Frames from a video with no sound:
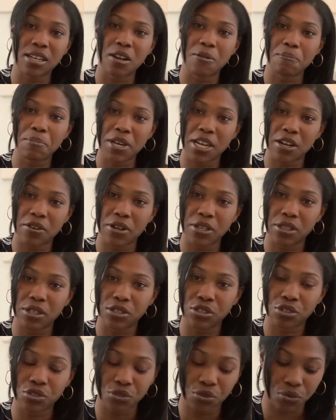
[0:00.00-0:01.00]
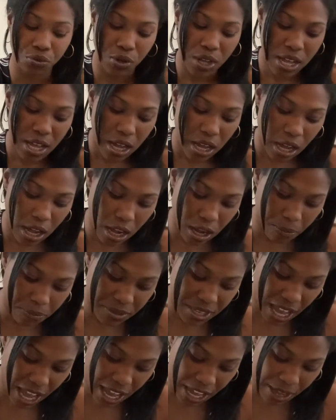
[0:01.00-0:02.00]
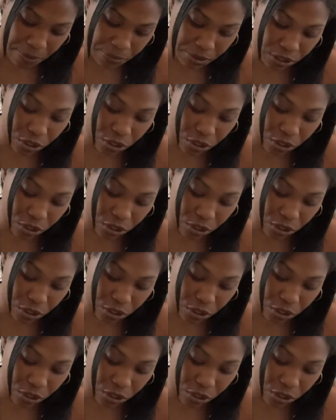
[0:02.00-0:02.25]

comparing the two times.